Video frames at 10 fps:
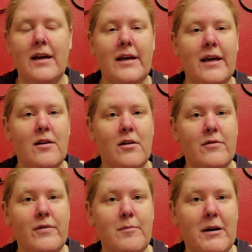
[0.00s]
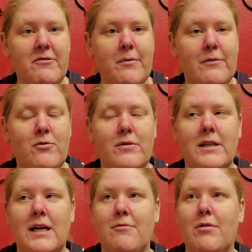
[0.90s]
getting all the feedback from everyone,
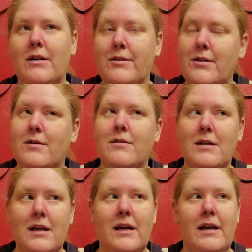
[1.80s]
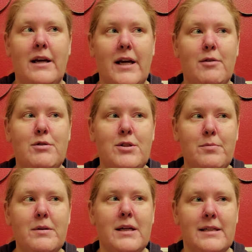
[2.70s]
it was
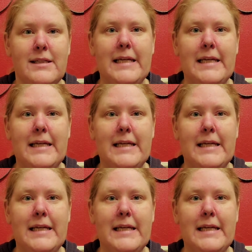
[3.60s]
super nice to